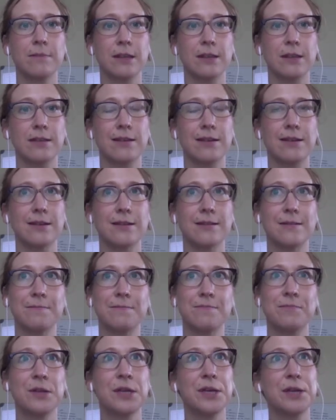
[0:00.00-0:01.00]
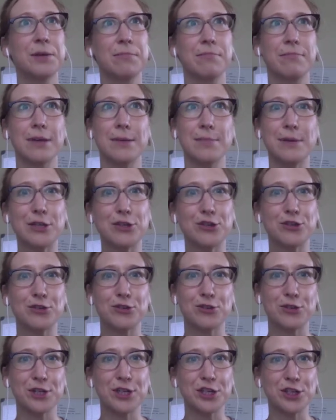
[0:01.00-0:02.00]
the maybe
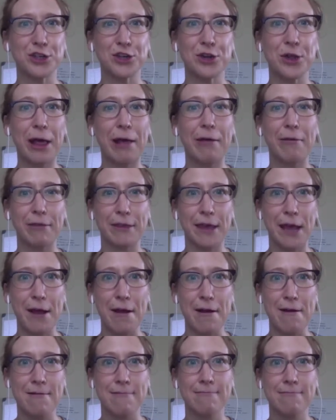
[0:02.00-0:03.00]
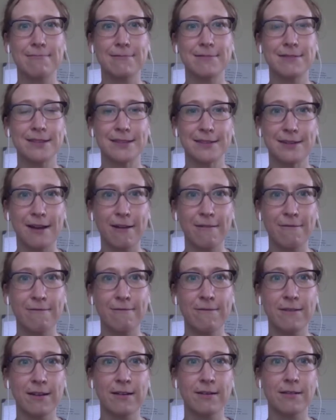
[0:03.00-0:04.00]
traditional healthcare
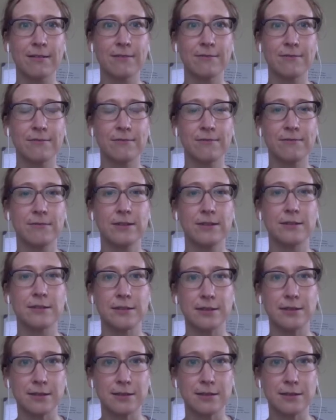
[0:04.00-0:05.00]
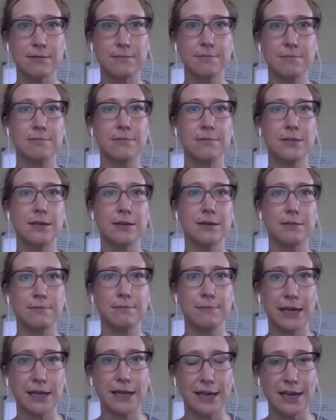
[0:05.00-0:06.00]
stuff of systems and
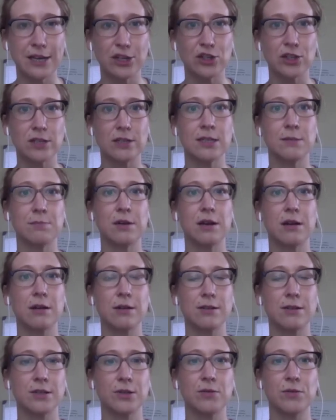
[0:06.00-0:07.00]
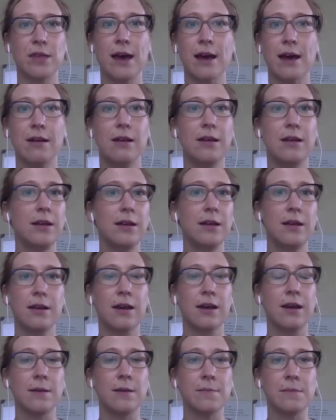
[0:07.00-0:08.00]
medications, but also that
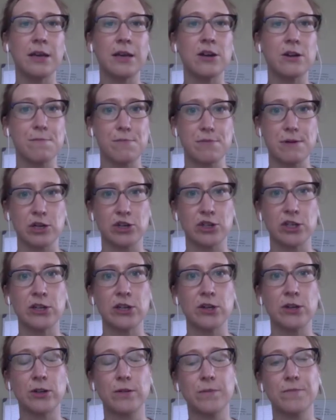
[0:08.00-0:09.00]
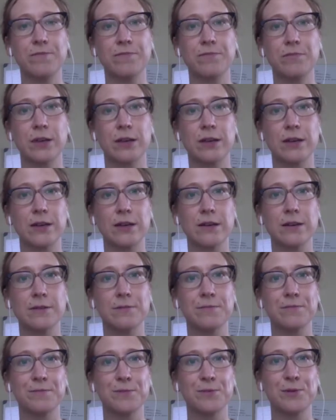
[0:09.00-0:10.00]
interpersonal
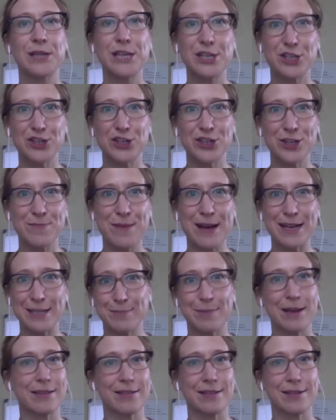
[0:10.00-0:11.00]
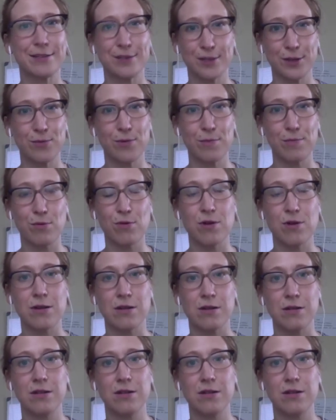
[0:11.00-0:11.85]
relationship aspect that's so important.